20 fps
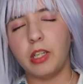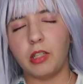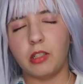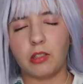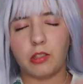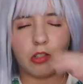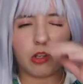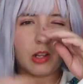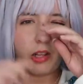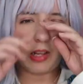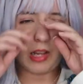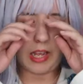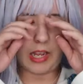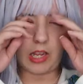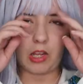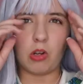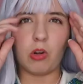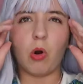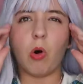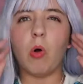It's not
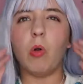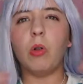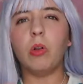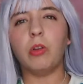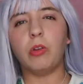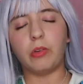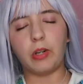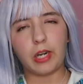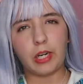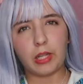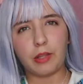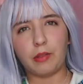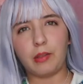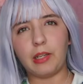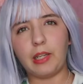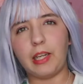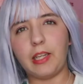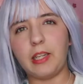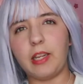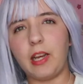like gold or
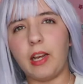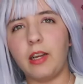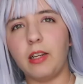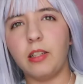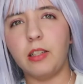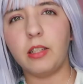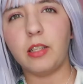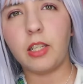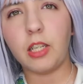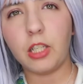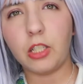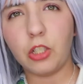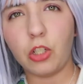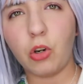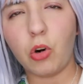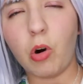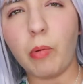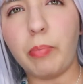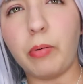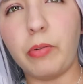anything like that. It's
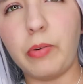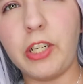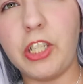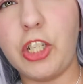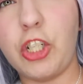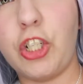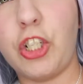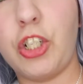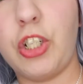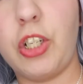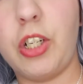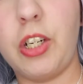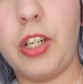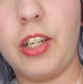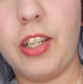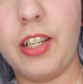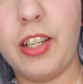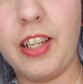copperish.